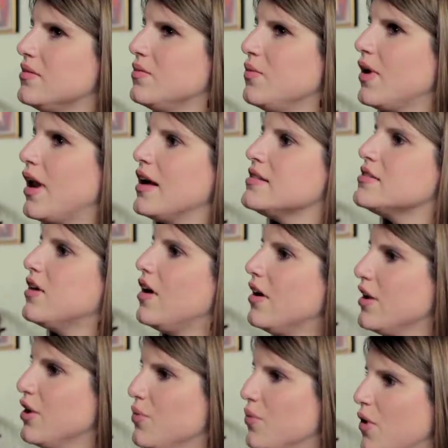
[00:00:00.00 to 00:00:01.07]
When I saw
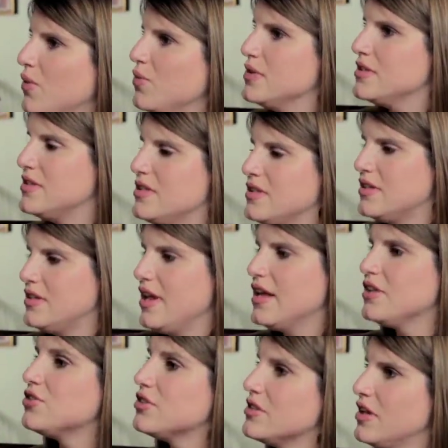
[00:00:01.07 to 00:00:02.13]
him, what was
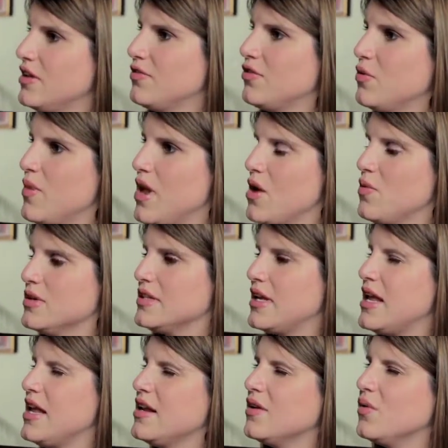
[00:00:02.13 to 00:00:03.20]
interesting for me was that
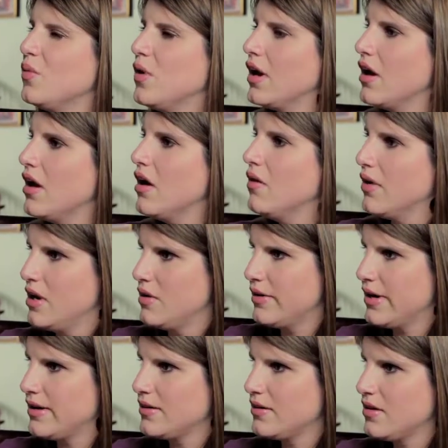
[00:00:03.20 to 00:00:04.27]
he didn't want to go
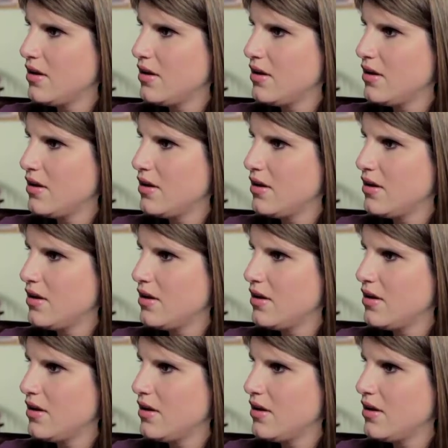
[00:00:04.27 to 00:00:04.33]
anywhere.